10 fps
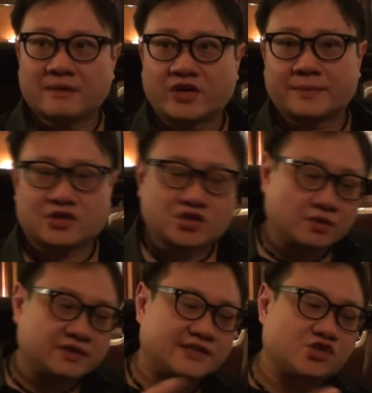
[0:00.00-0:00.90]
Very much so.
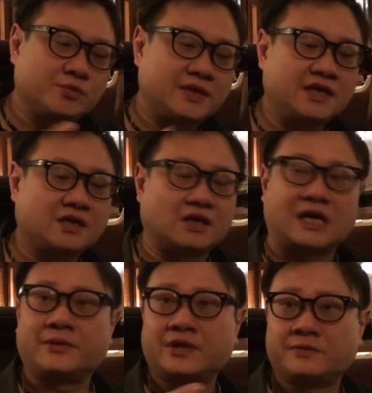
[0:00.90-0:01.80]
Tatsumi
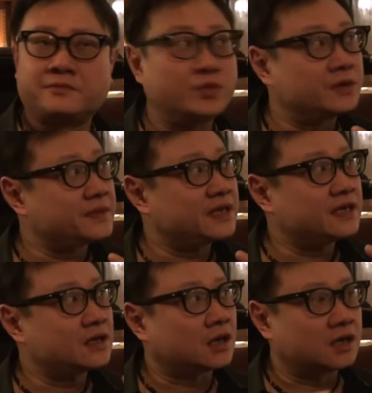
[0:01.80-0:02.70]
collaborated with
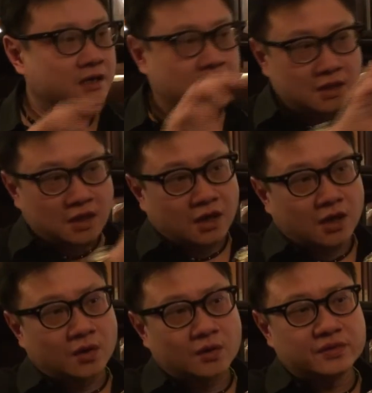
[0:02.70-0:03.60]
me on
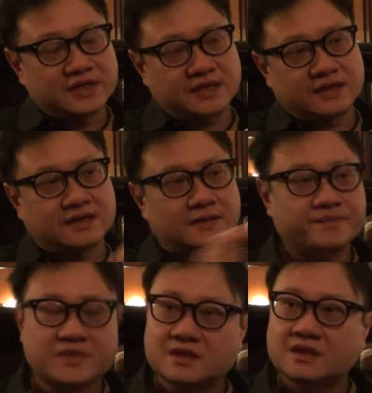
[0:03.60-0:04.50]
all the
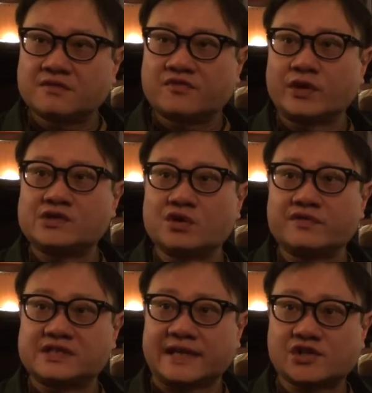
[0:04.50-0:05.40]

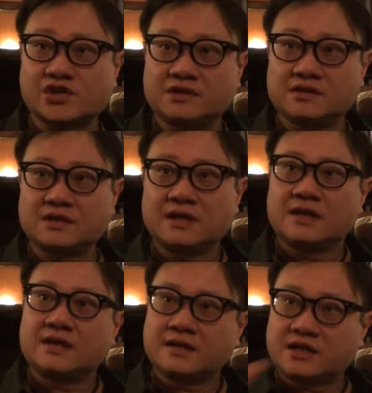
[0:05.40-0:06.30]
voiceover sections,
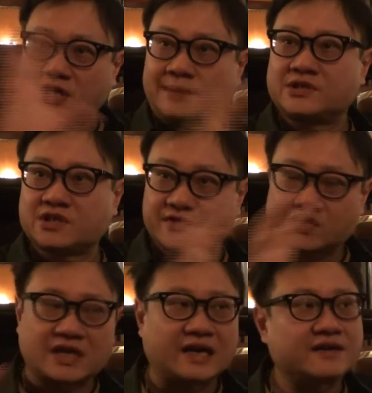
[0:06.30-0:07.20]
the chapters of
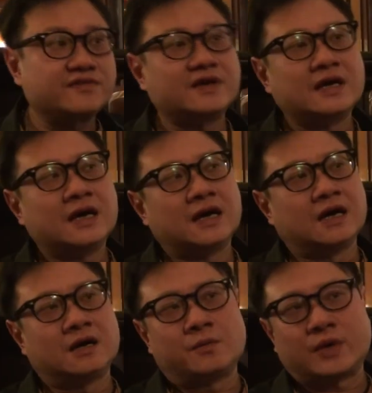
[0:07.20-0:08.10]
his life,
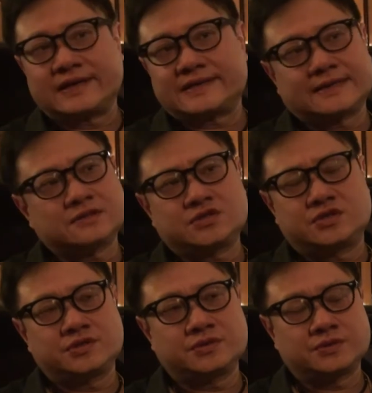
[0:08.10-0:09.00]
right down
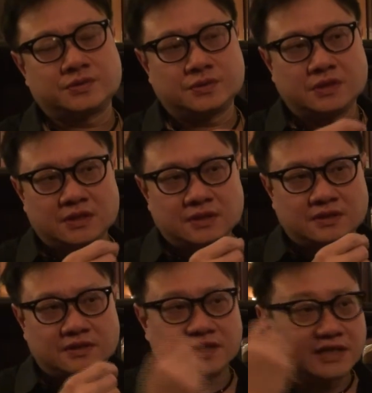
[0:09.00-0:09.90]
to
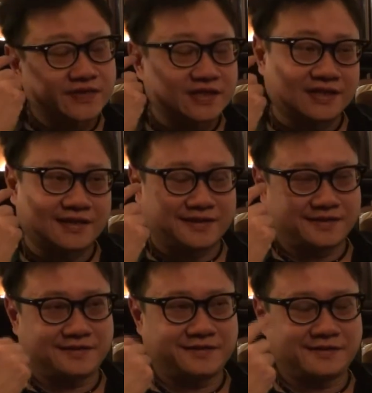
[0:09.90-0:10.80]
even the
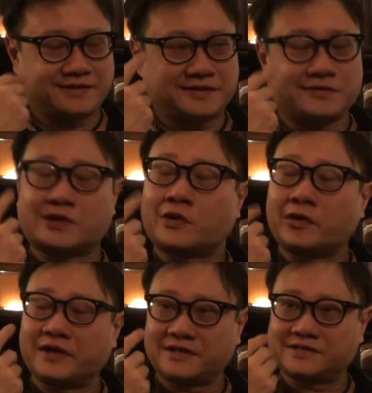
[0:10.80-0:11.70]

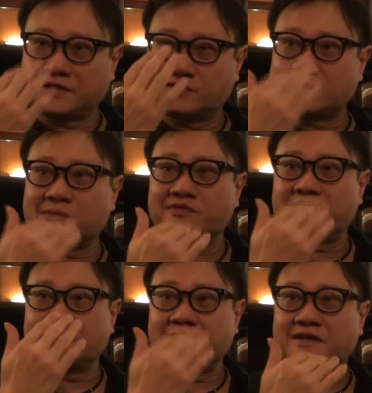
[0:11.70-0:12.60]
recordings of some of
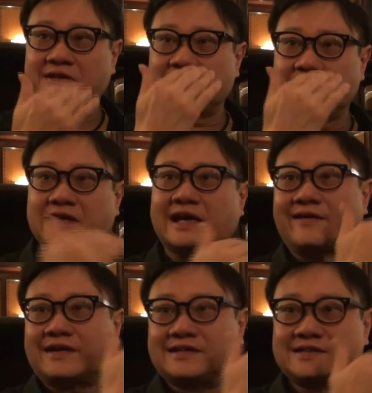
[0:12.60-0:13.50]
the
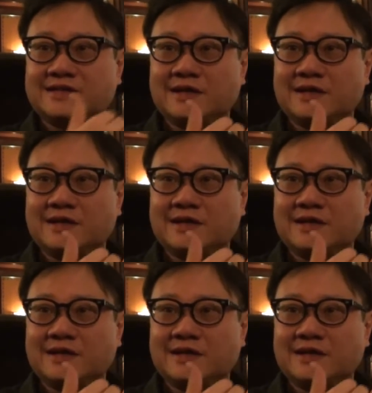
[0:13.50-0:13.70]
characters.